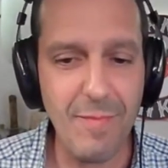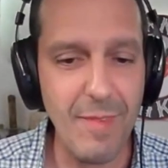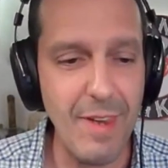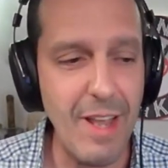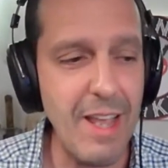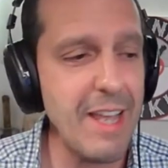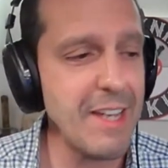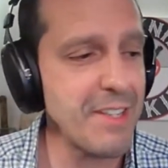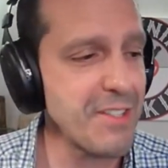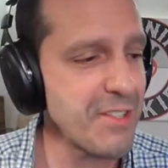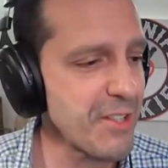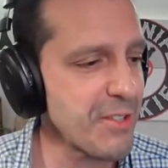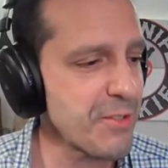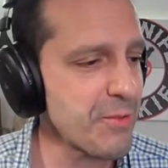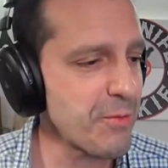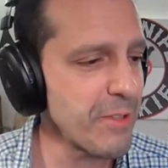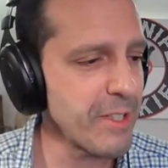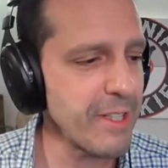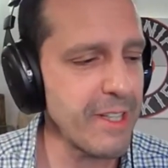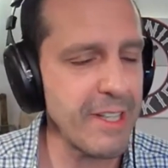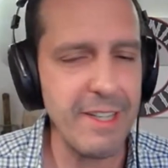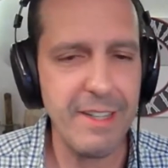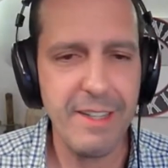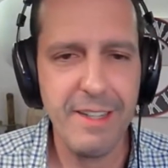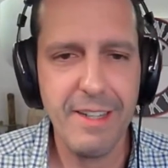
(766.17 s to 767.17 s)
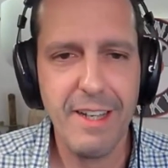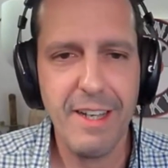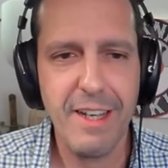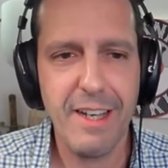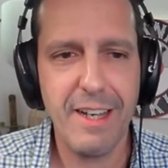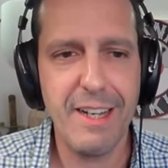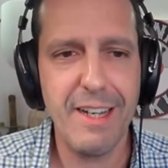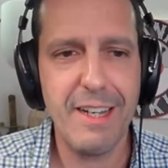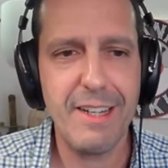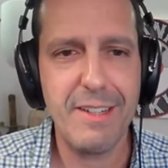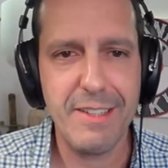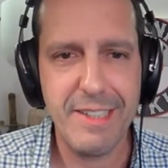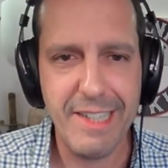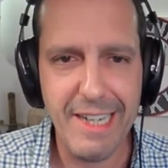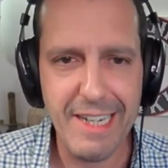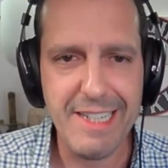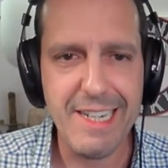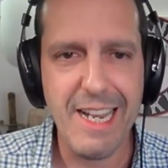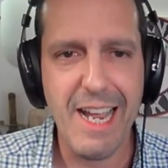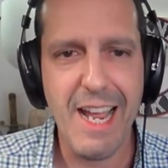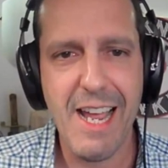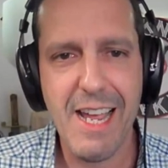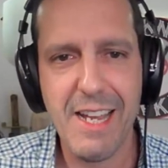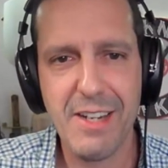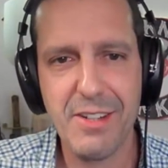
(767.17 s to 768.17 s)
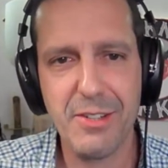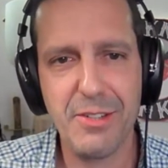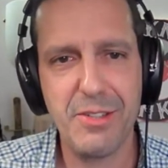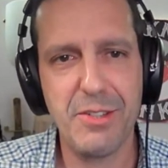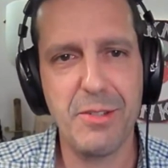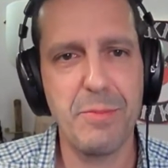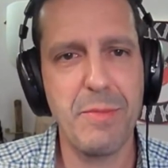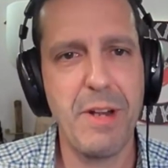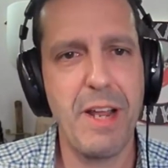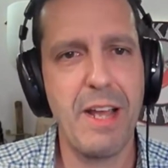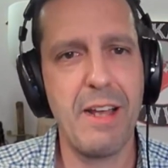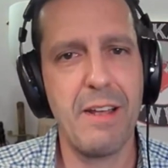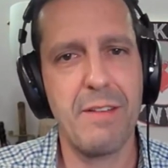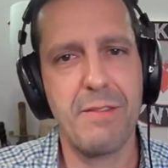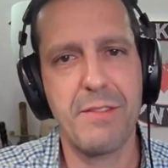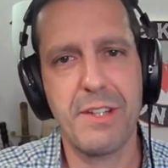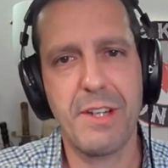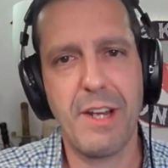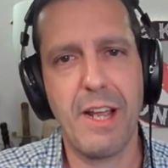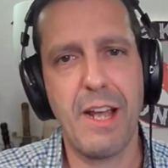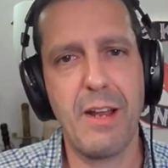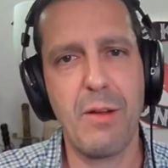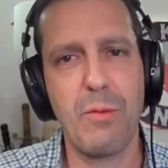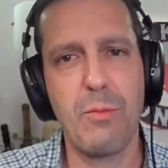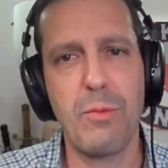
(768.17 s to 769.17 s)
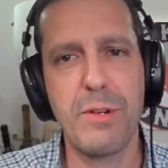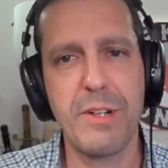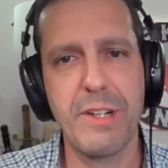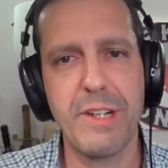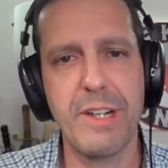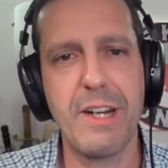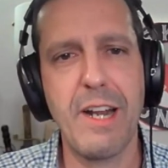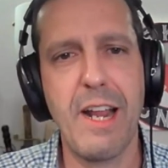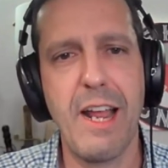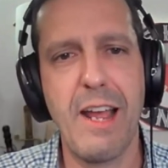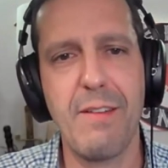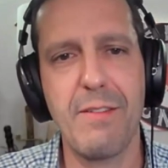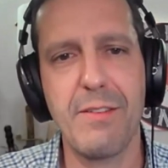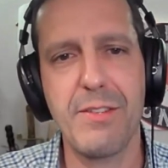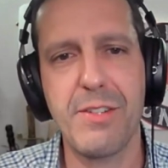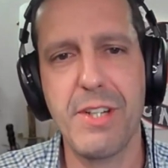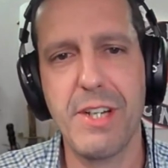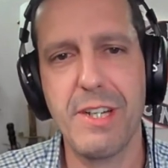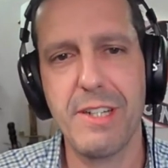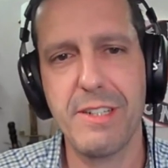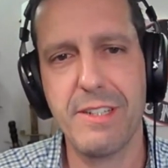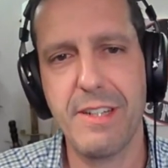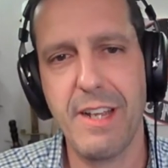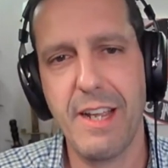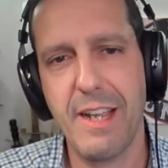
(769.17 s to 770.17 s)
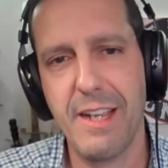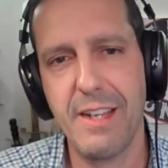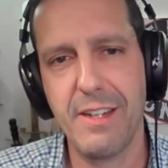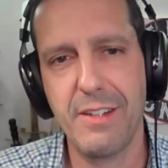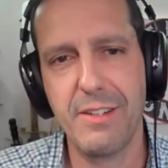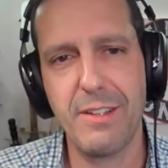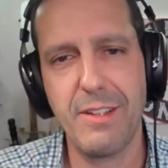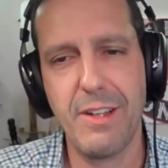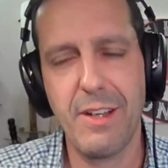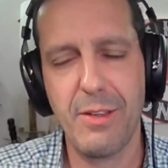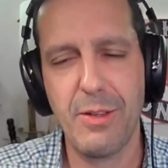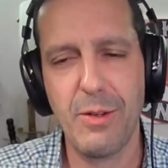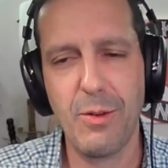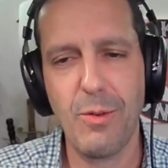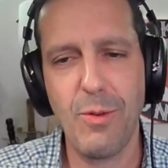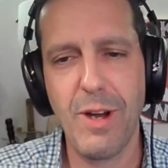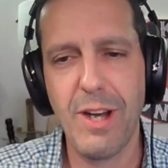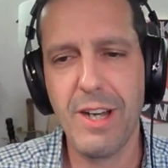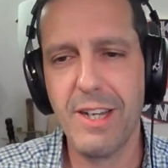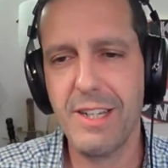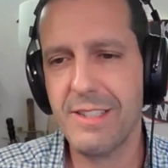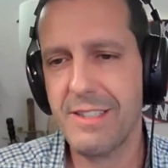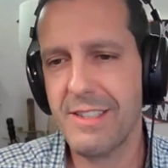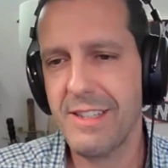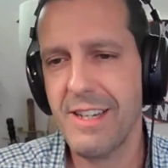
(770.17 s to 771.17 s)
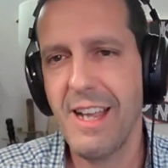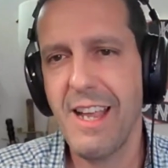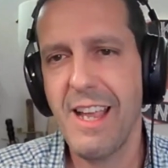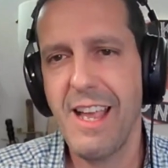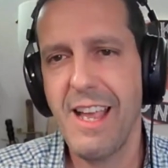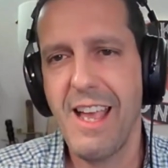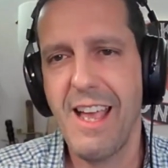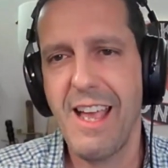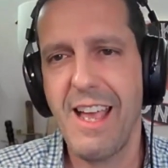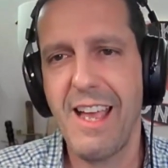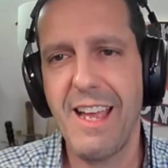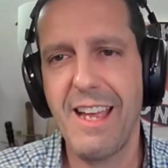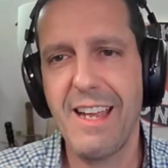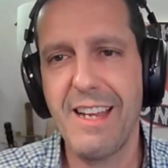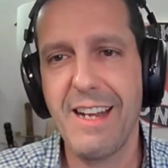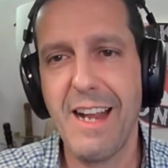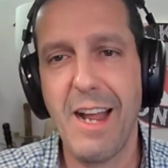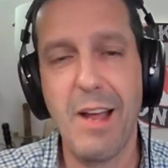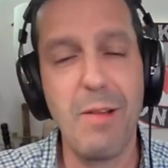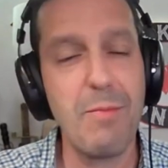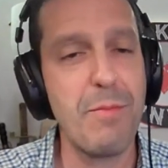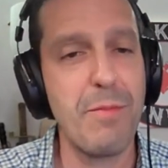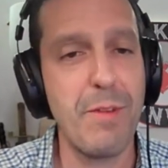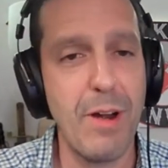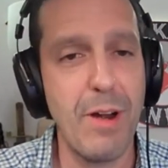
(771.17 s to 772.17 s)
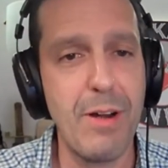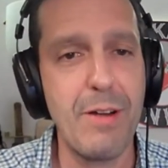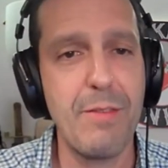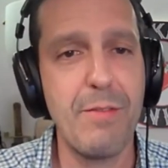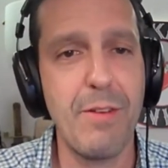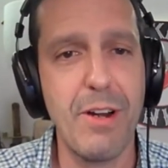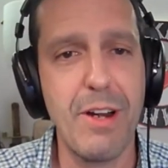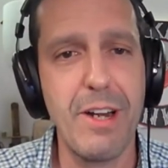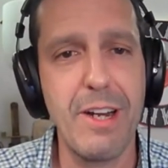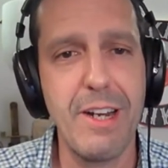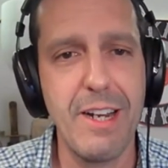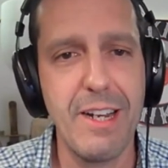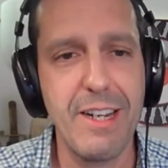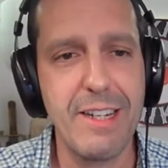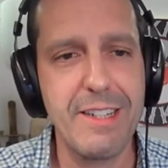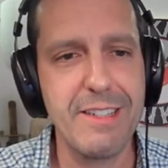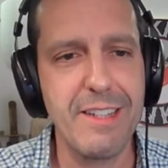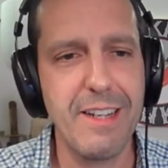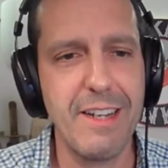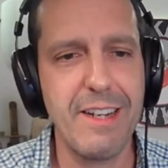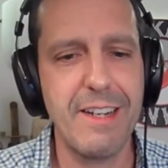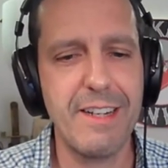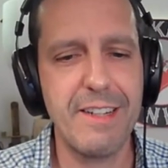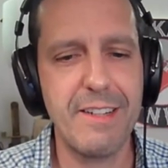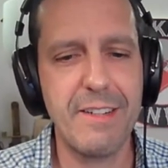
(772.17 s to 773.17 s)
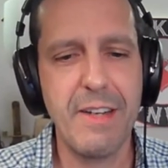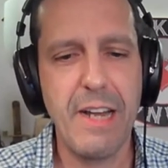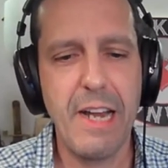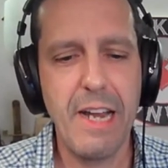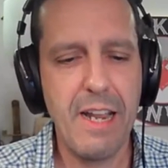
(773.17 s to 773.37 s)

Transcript: and just really uh, get to handle some knives I wouldn't have a chance to handle otherwise. And I'm very, very excited.